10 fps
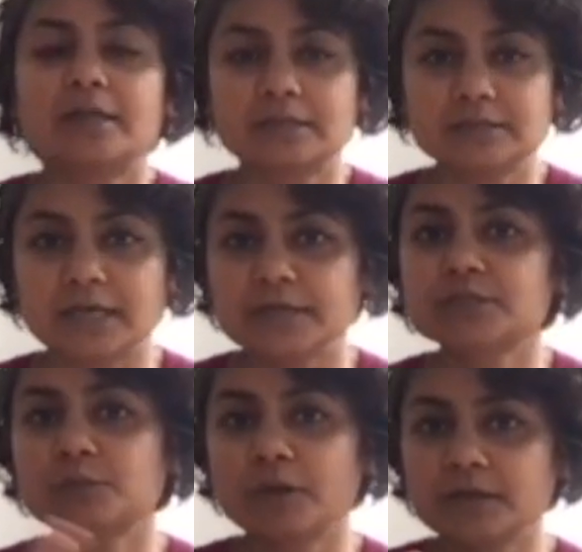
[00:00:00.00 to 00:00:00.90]
That
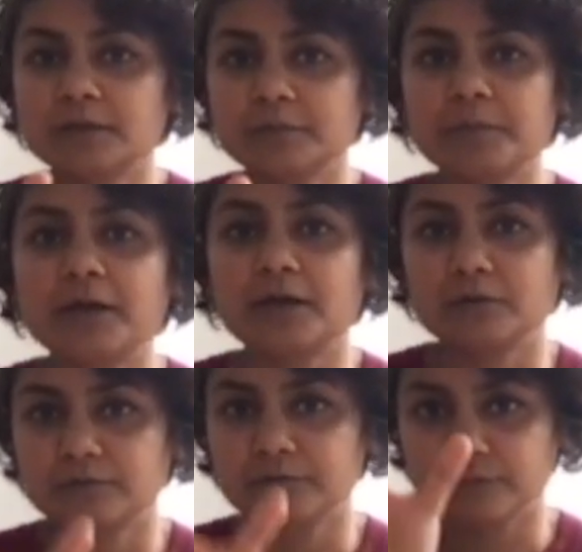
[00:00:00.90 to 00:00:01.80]
is one part
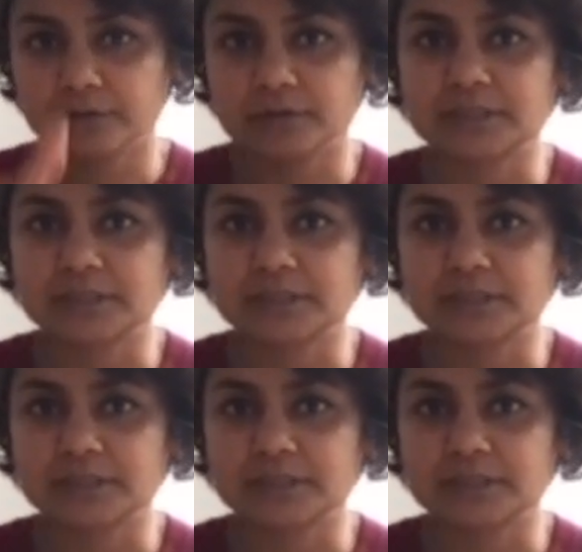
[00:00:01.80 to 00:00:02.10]
of a